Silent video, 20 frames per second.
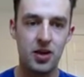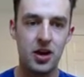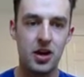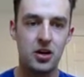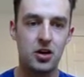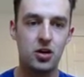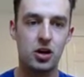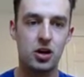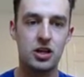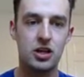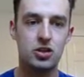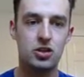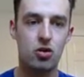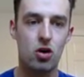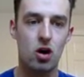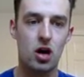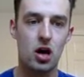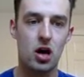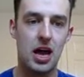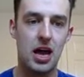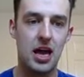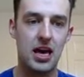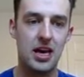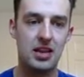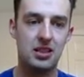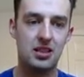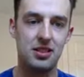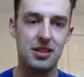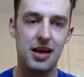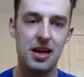you're going to draw a
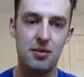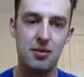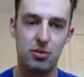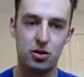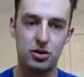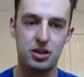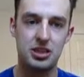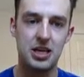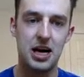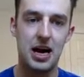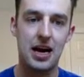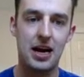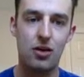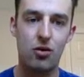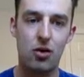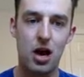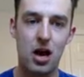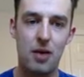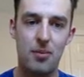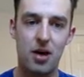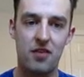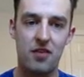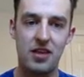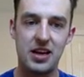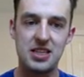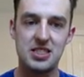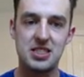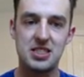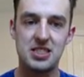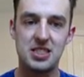labeled diagram of a
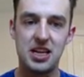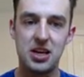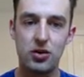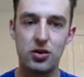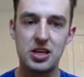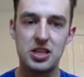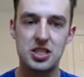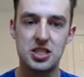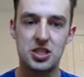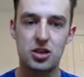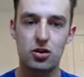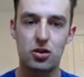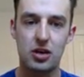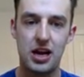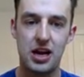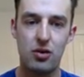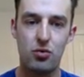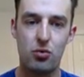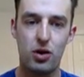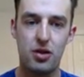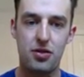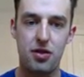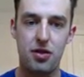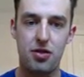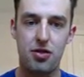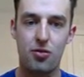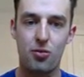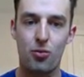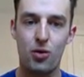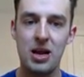series circuit with
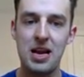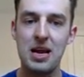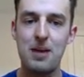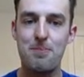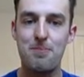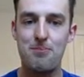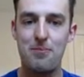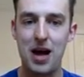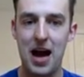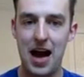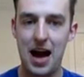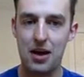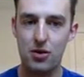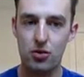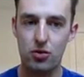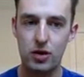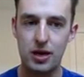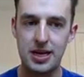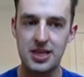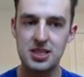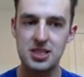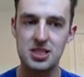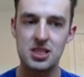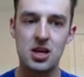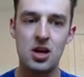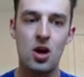3 batteries,